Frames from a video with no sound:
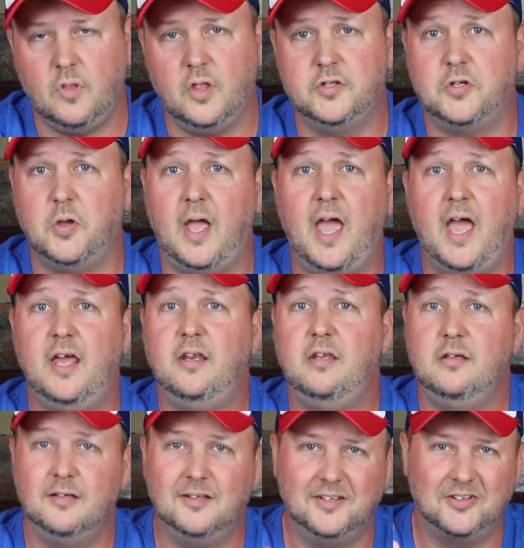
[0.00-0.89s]
so
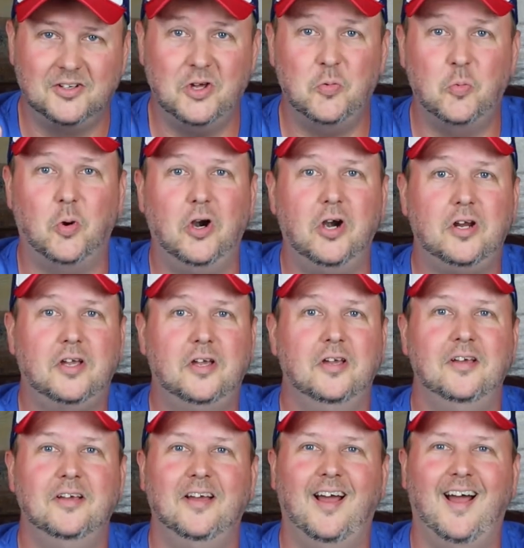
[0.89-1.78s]
Ed, good work.
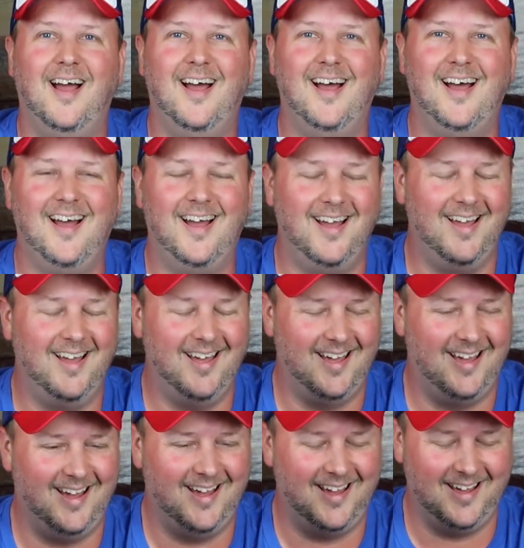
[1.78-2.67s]

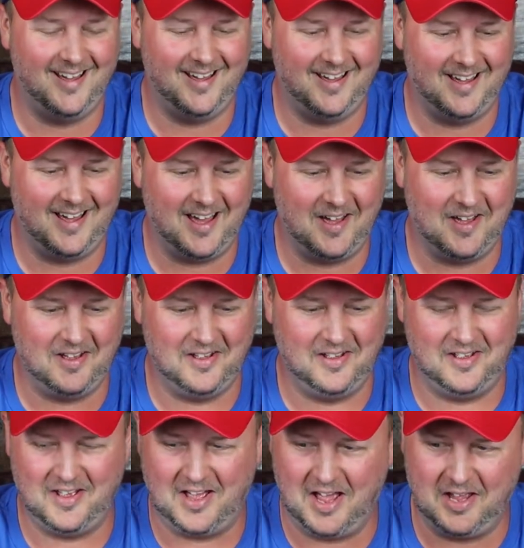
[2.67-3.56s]

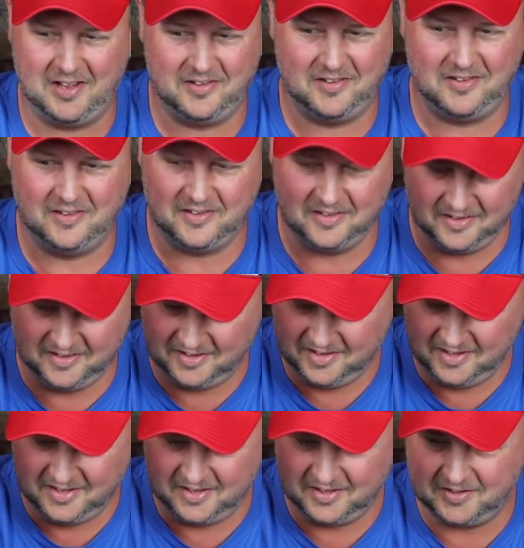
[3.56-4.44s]
I
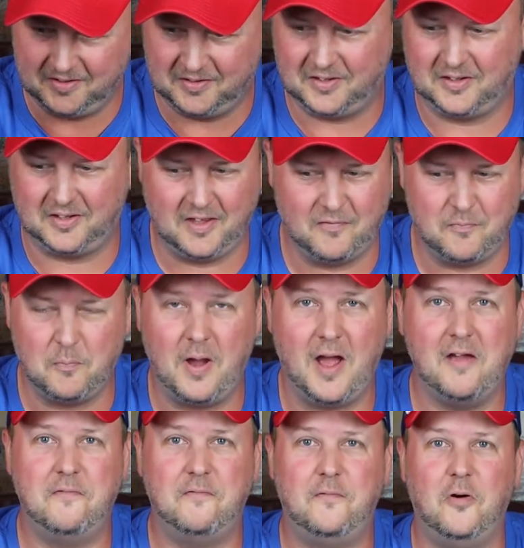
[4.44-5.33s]
give
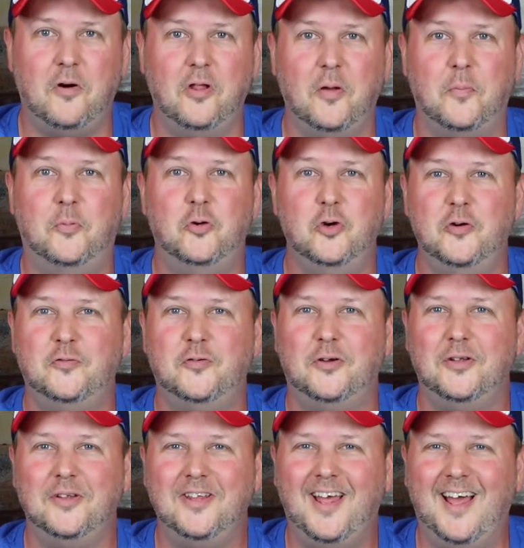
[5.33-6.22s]
my full
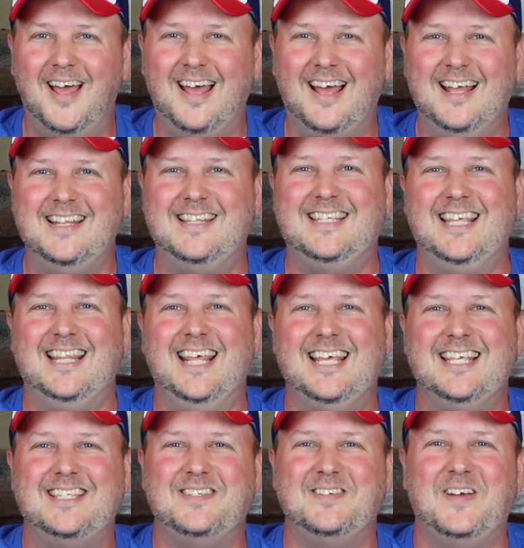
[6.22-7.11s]
approval to
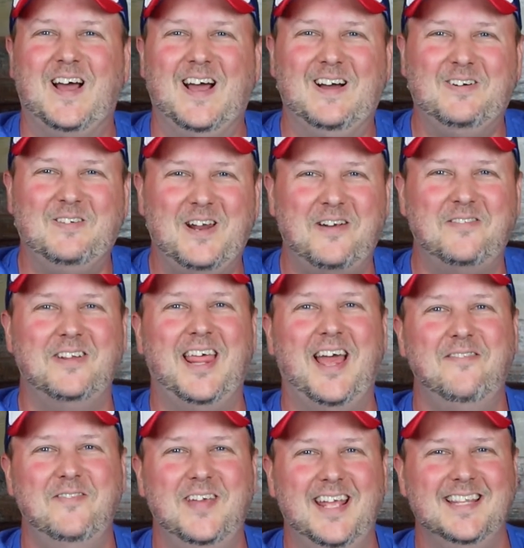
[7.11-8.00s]
this, whatever
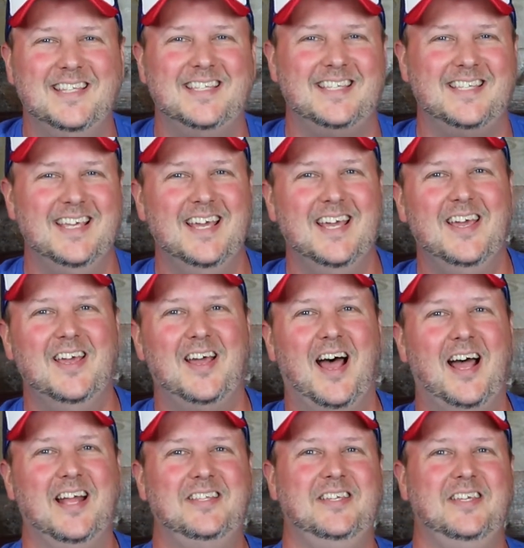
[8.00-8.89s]
that means
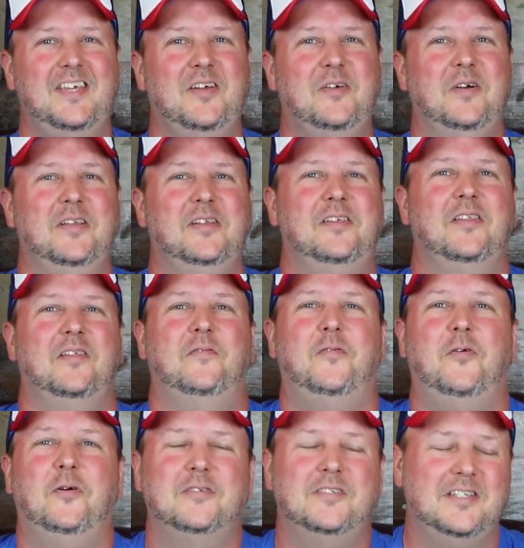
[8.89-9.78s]
to you and to the
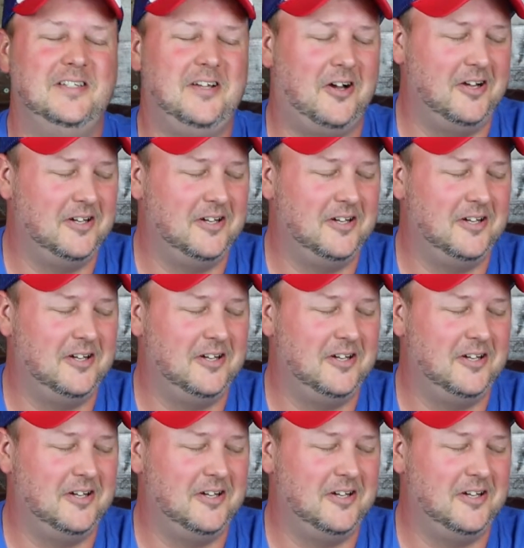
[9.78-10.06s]
folks at